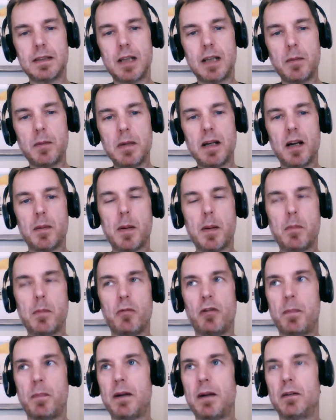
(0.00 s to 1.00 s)
tell me a little bit
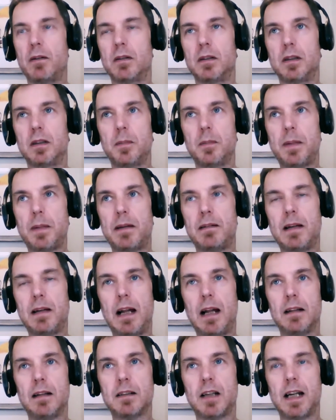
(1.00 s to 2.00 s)
more about
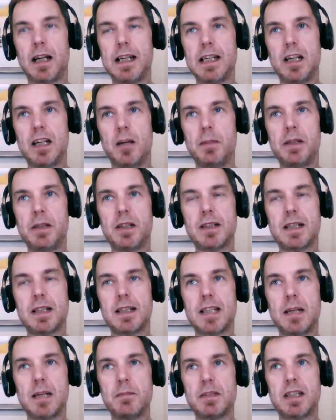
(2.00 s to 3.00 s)
Al-Qaeda, because it
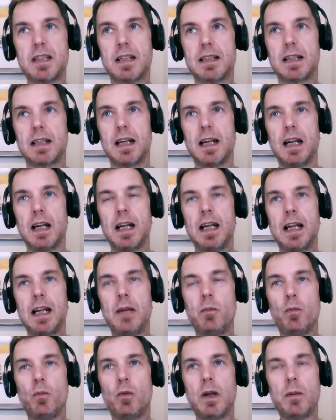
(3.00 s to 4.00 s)
seems that
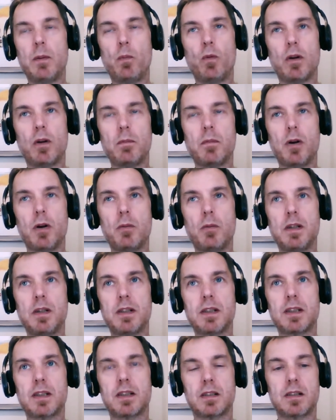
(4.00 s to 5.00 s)
in one
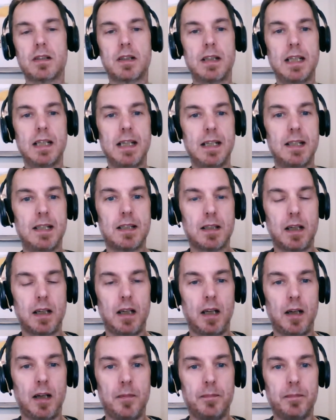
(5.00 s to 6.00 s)
moment
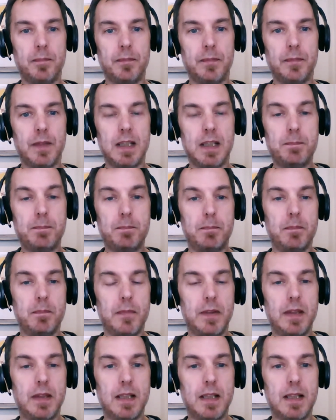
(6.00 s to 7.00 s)

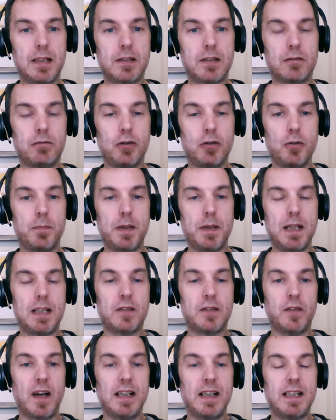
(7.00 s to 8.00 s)
this group is
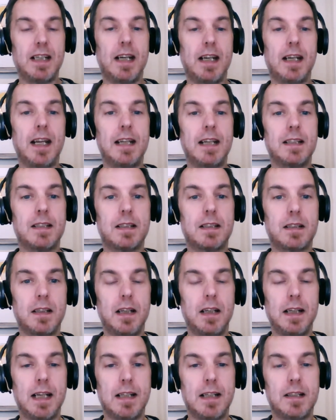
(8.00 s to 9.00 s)
fighting
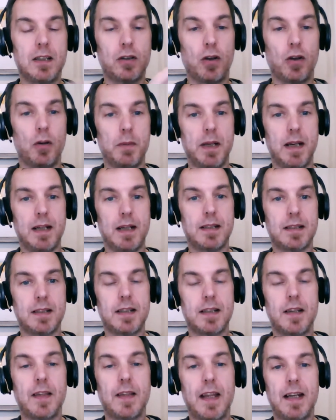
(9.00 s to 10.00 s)
against the
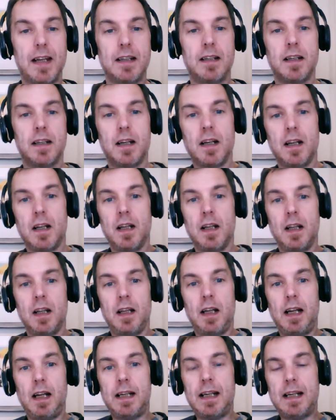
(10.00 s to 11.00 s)
communists, and then
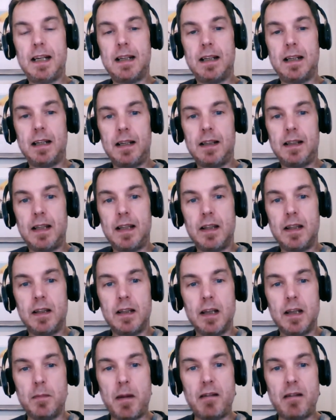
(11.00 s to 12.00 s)
again, and then
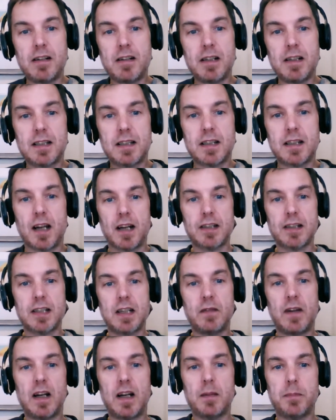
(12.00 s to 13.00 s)
the Americans start to
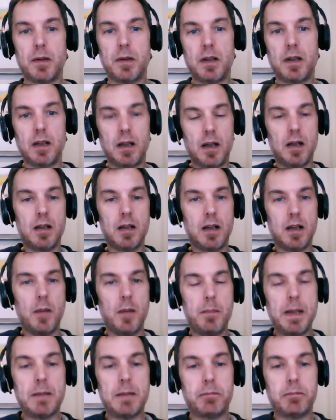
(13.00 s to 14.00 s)
develop
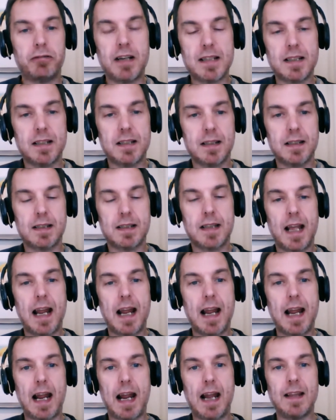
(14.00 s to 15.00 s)
a big presence
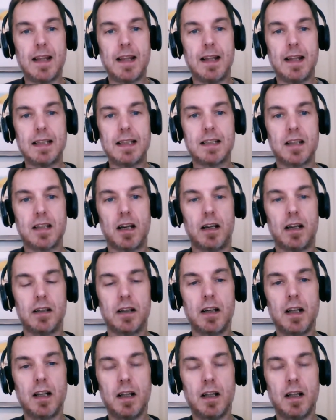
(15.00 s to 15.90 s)
there, and then they start